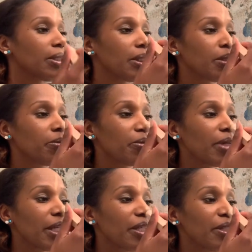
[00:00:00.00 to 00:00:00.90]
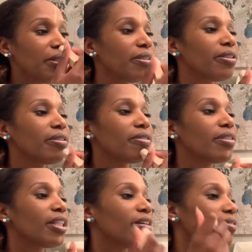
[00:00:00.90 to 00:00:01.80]
tip of my nose
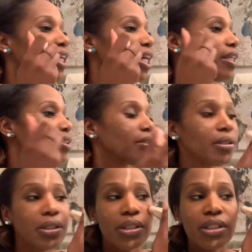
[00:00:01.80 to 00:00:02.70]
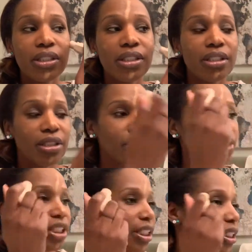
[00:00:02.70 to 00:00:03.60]
love that
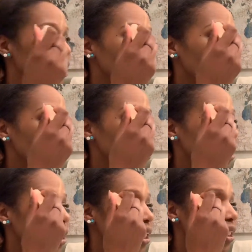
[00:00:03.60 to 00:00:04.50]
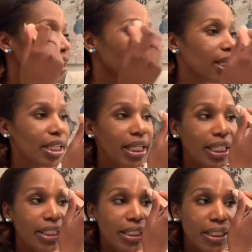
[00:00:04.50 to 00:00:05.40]
cheeks I like to
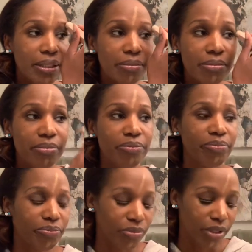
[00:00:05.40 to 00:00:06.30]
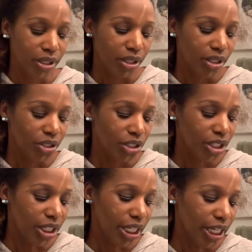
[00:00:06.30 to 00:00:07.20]
highlight some
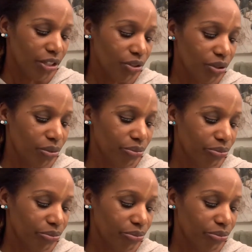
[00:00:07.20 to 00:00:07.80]
just a natural